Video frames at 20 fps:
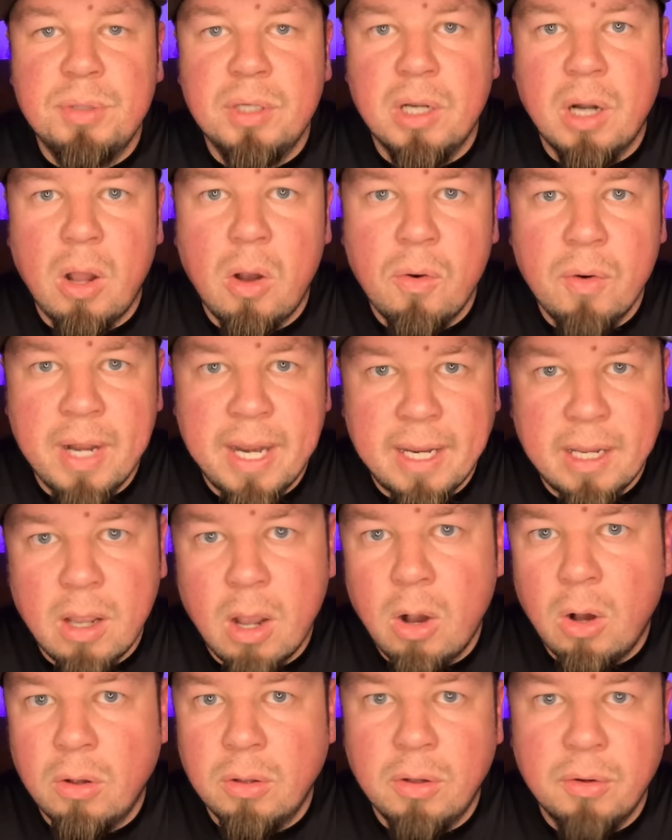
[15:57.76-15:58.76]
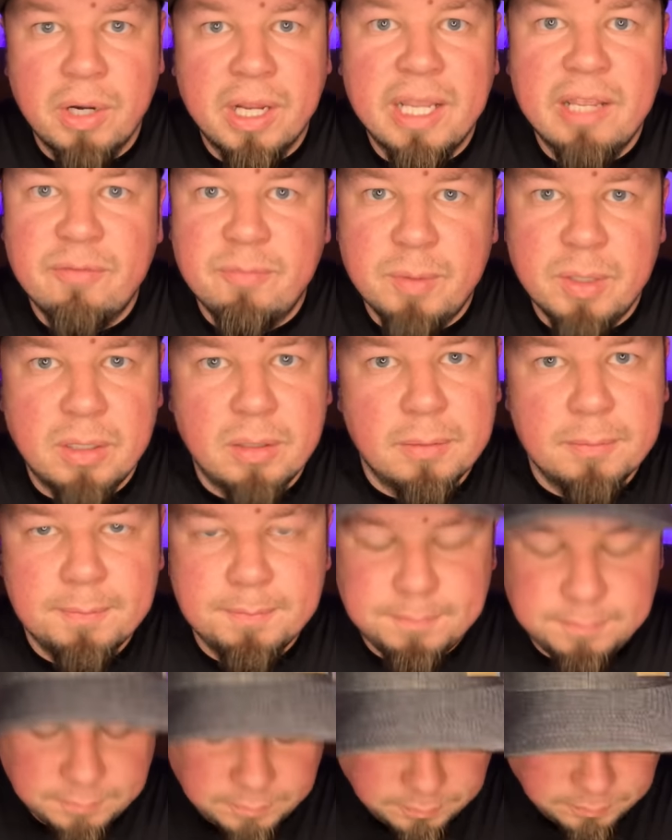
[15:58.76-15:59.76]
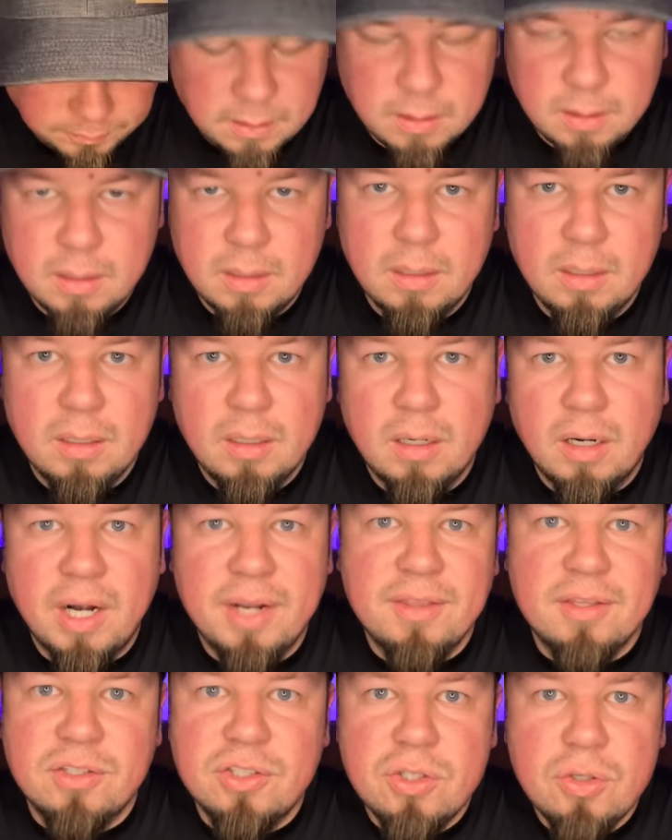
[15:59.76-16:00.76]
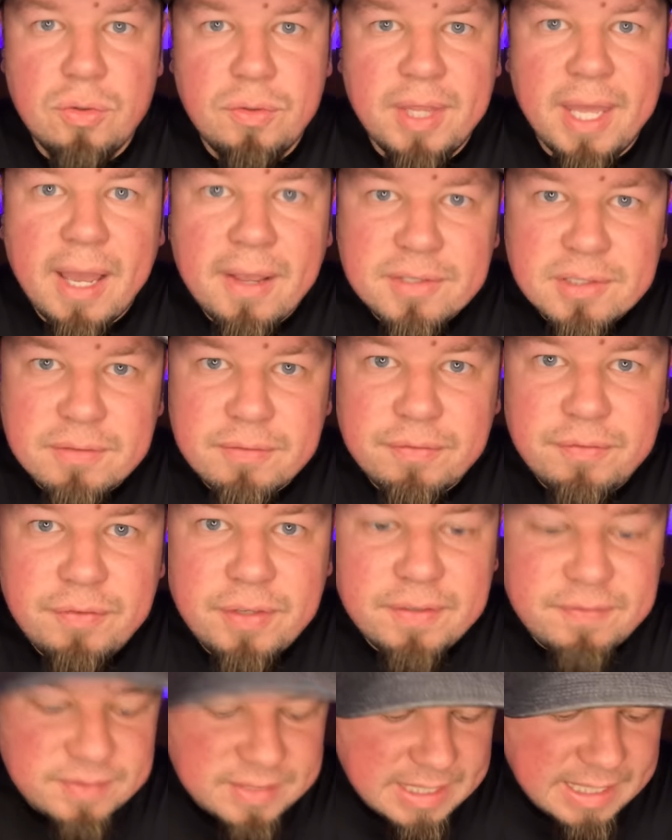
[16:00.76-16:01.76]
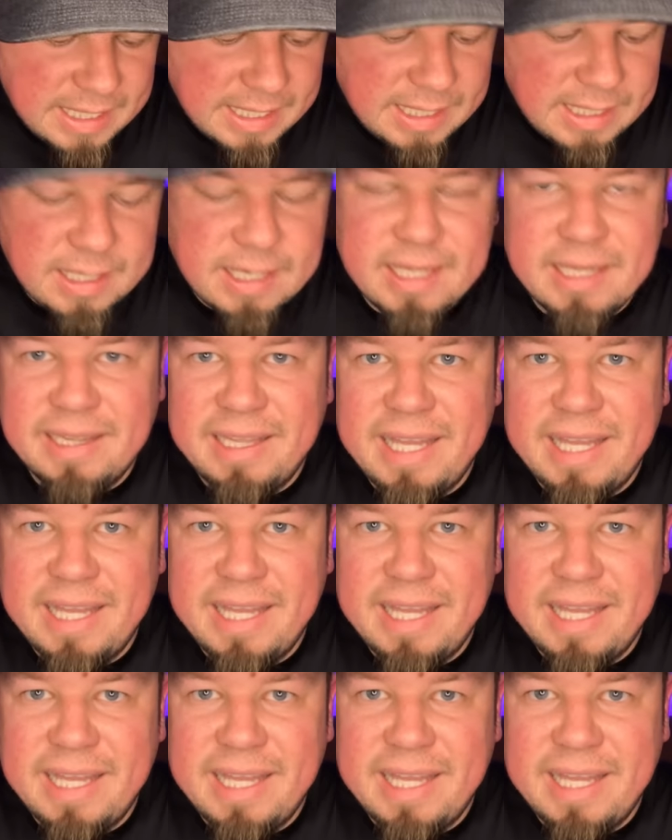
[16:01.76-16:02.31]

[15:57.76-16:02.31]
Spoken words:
put on a call, on an if bid. All right, the 2015